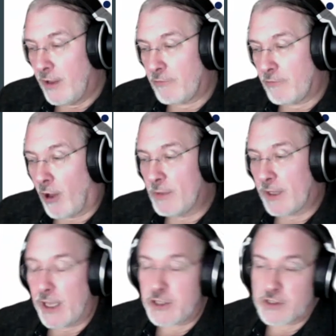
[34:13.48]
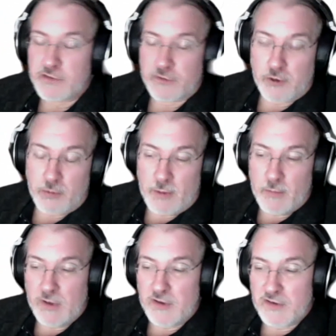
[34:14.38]
obligations or
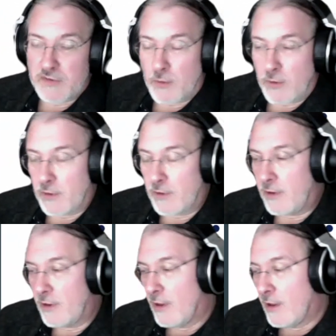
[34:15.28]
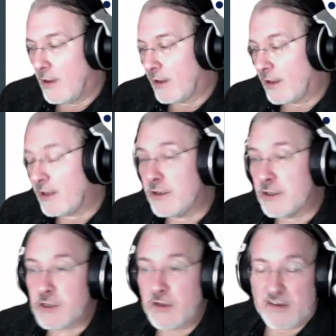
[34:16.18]
commitments or the
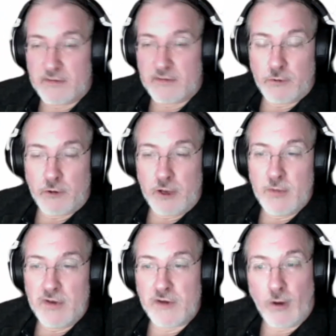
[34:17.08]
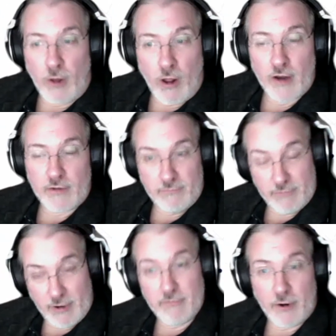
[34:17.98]
conditions of agreements are logged
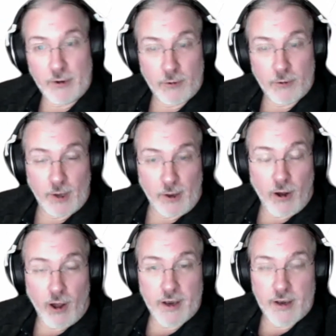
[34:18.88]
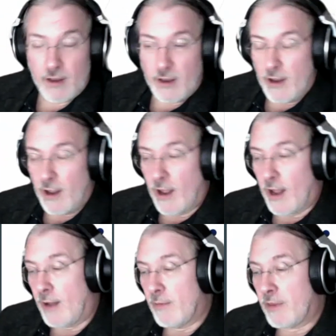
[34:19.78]
very, very early on,
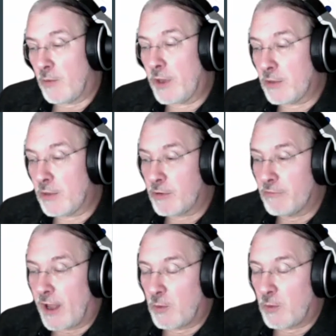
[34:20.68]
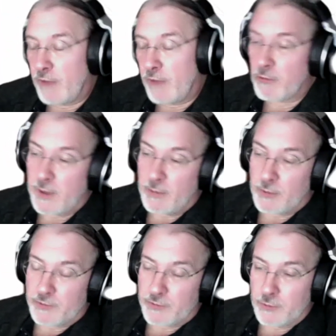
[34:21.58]
then we can provide a way for
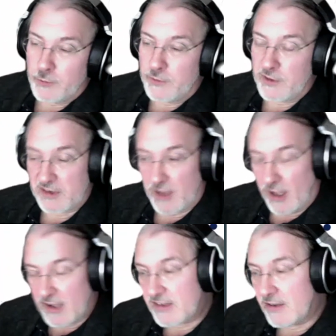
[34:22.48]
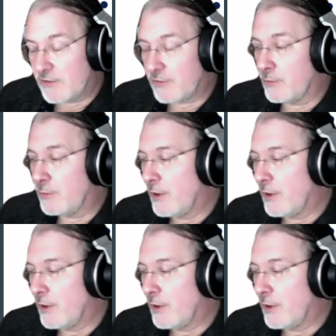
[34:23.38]
people to discuss and to